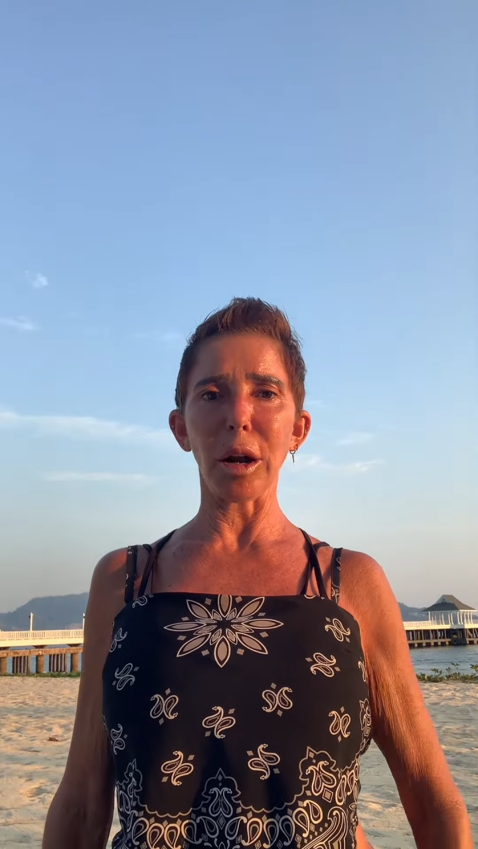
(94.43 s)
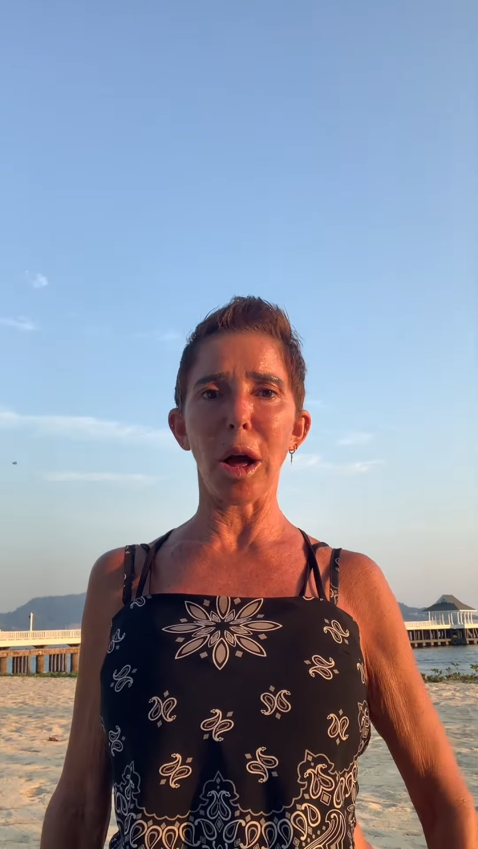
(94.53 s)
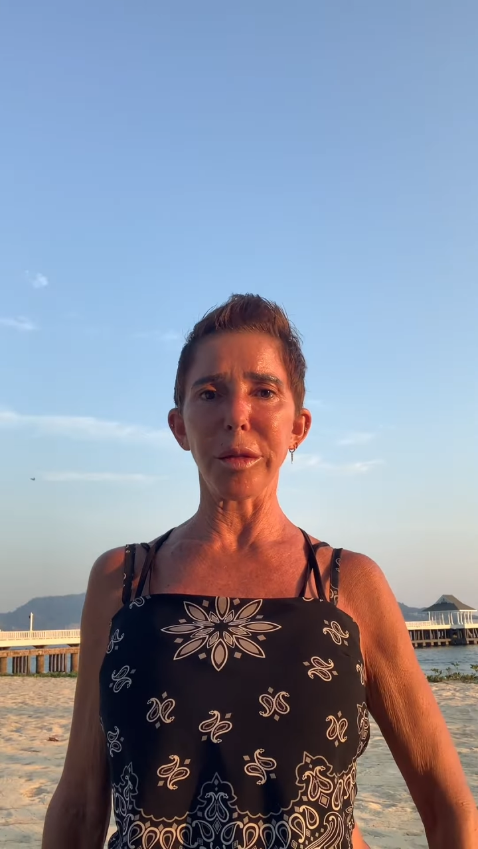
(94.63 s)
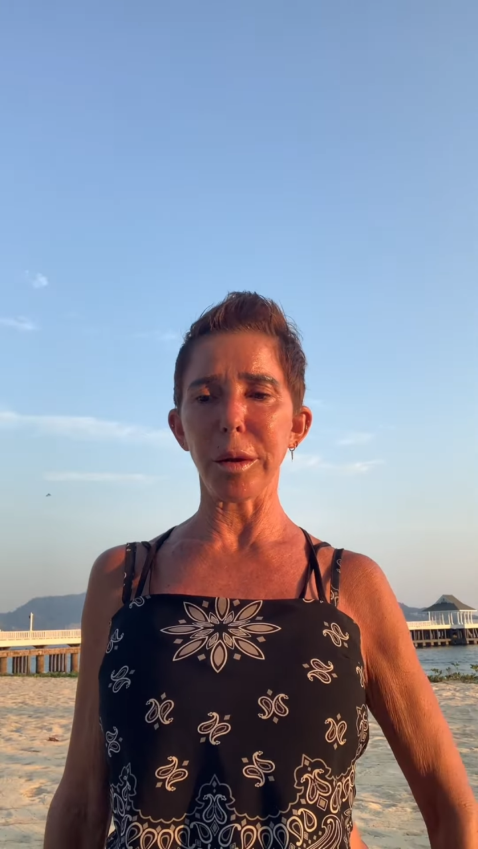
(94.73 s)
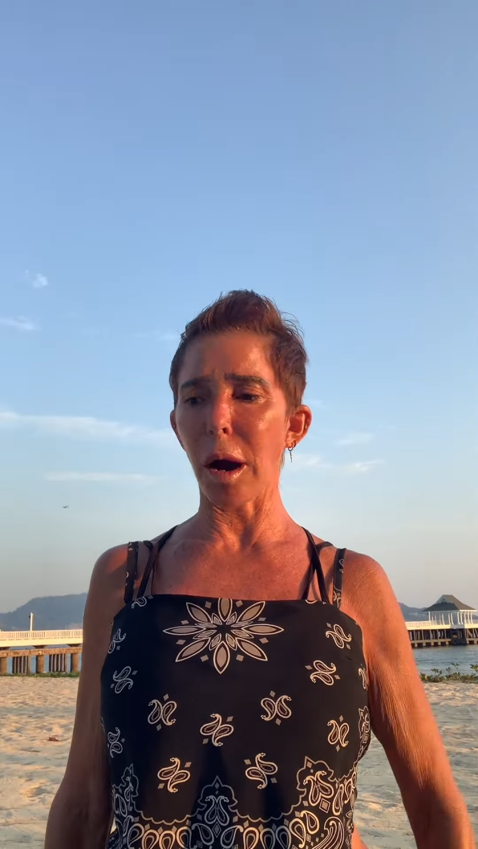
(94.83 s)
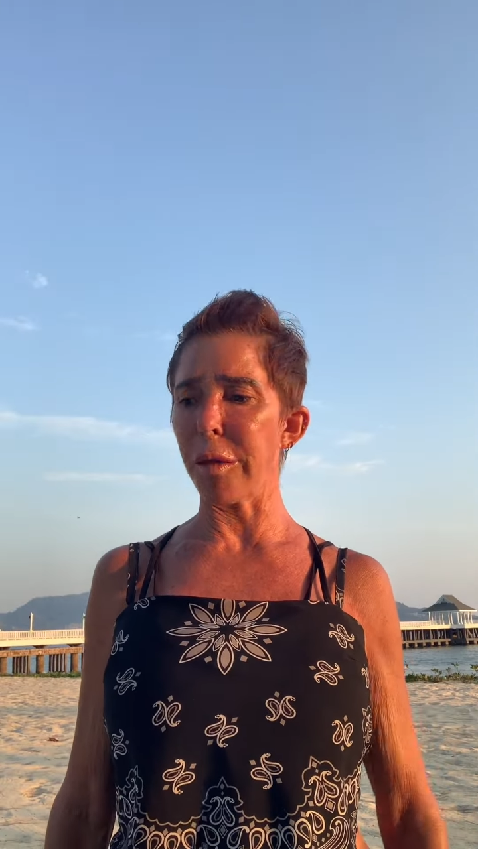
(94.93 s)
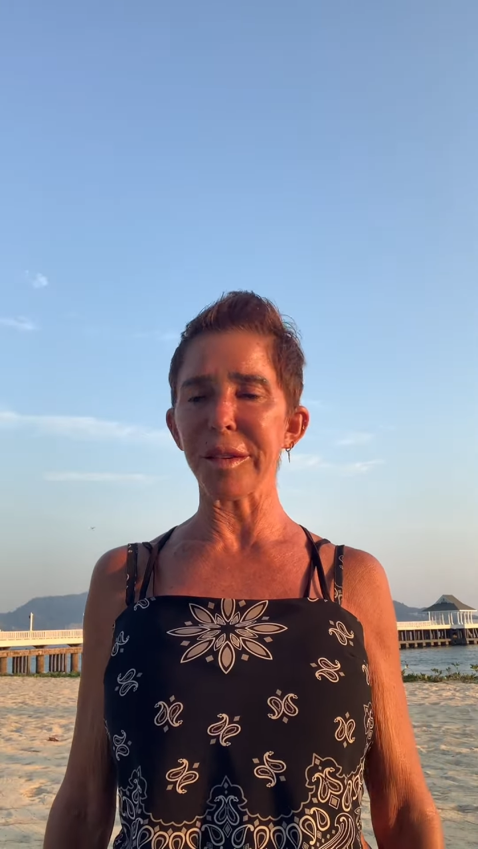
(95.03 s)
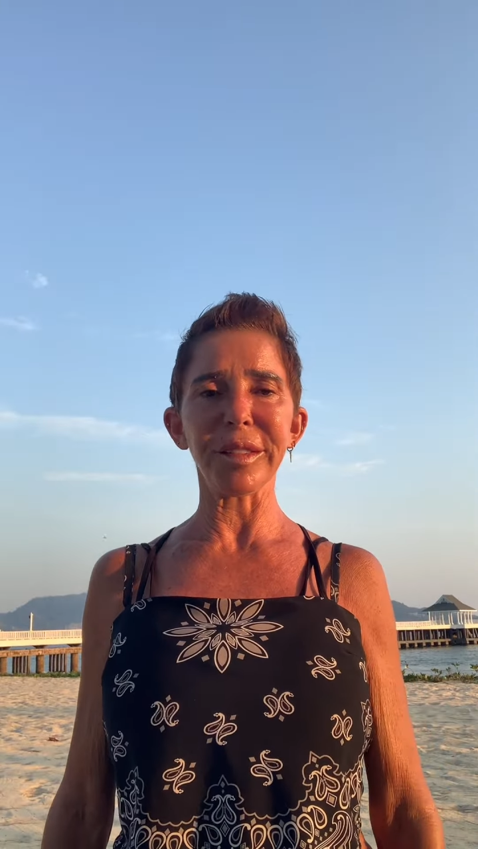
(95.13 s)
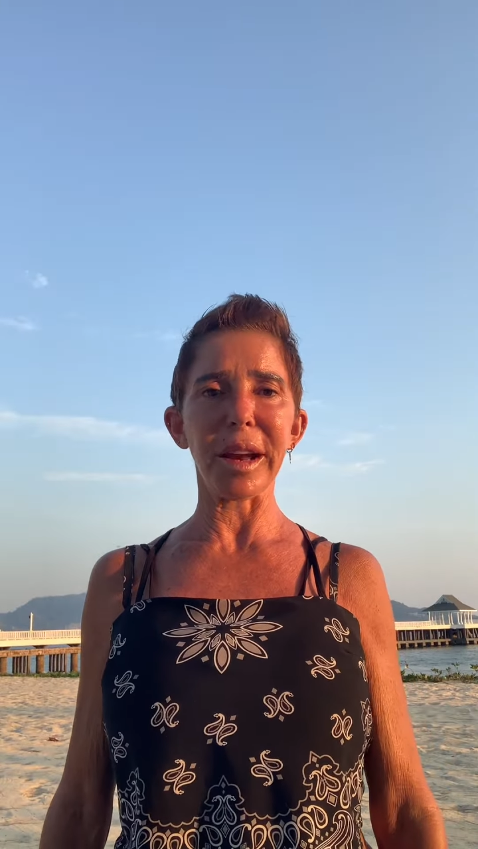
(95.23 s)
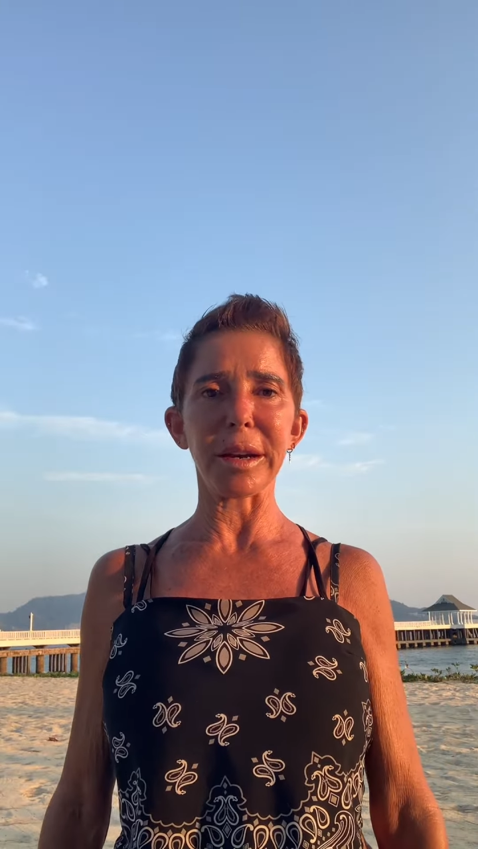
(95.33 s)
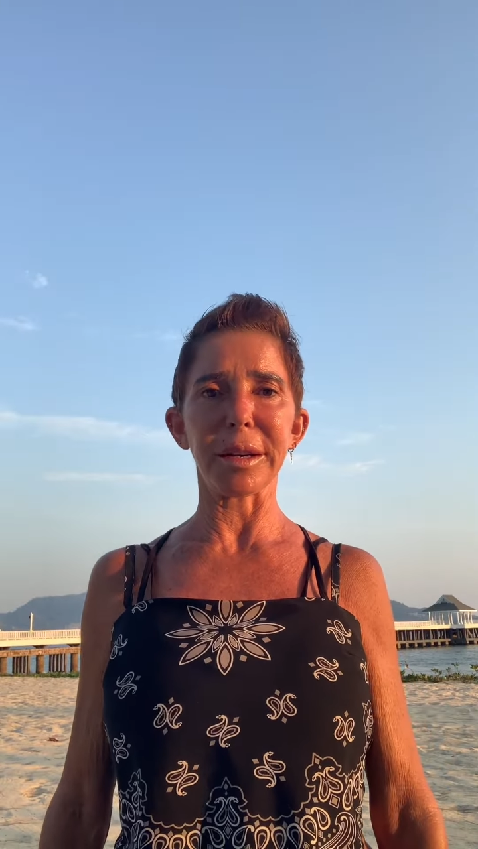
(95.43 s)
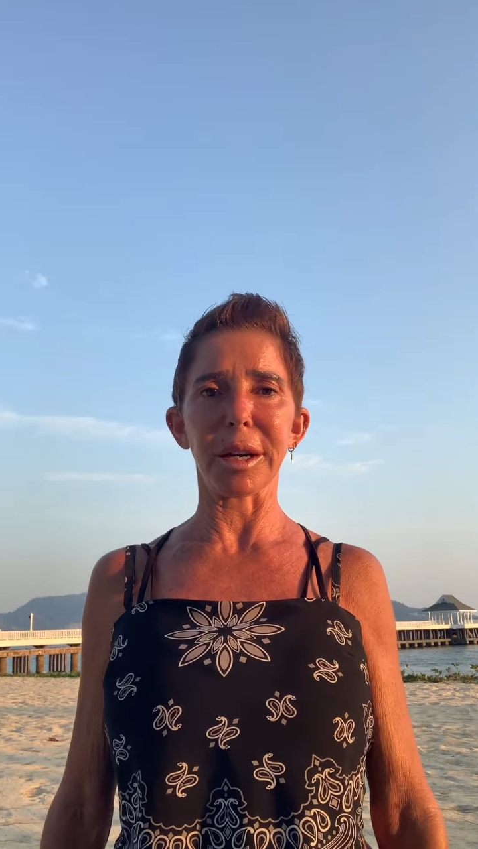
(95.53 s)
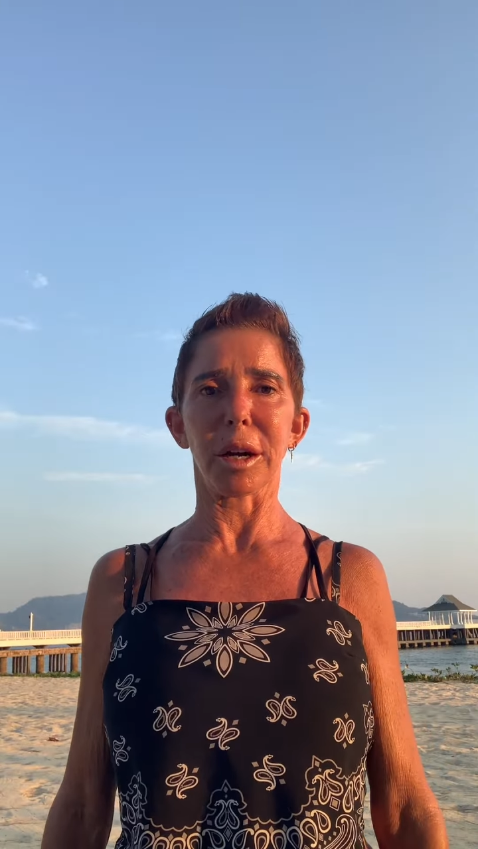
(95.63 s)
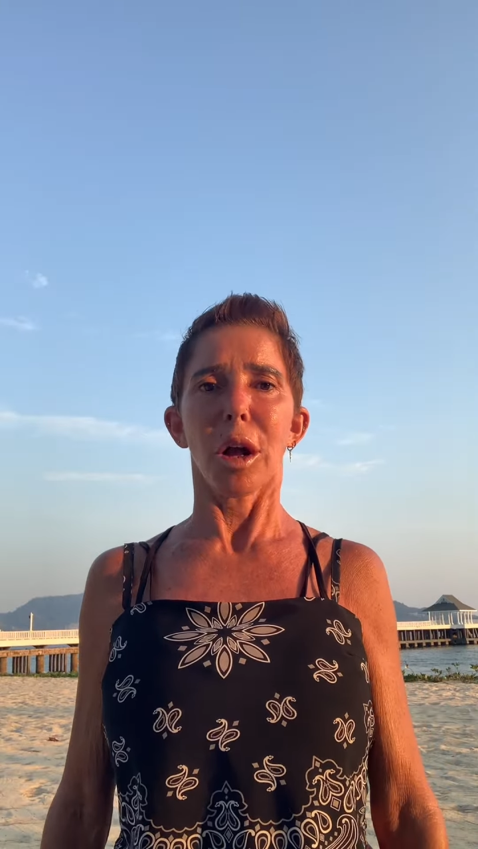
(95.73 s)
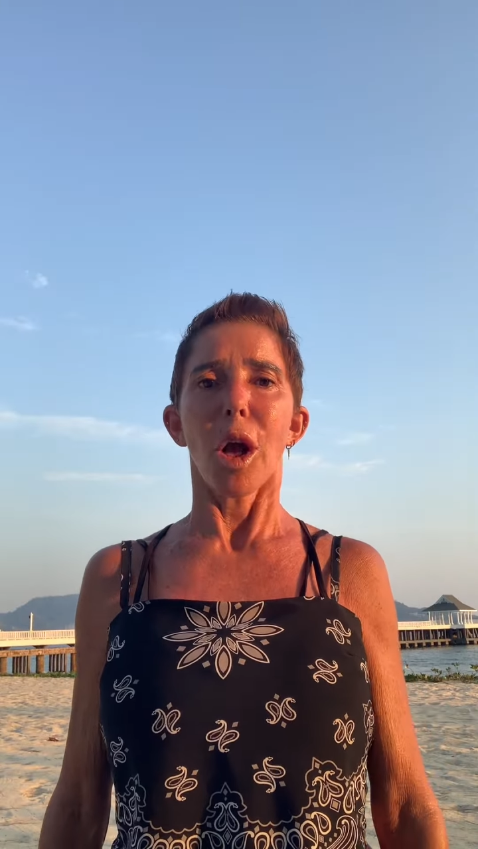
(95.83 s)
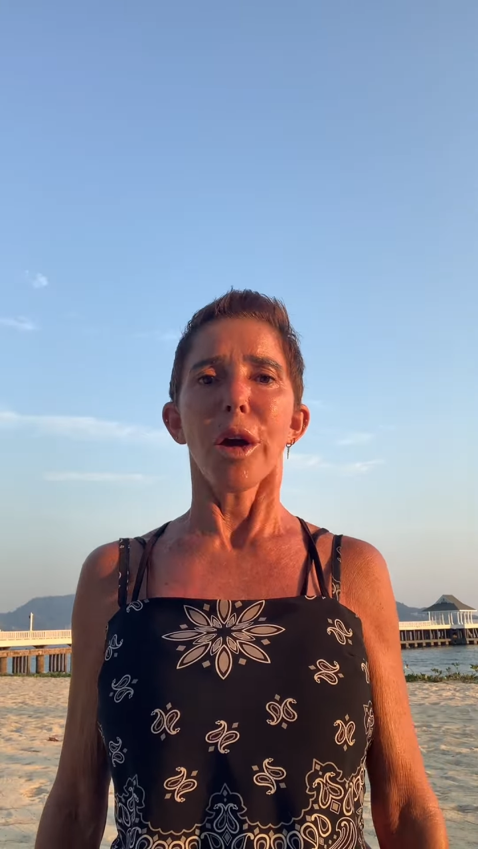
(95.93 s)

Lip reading: on the sand here.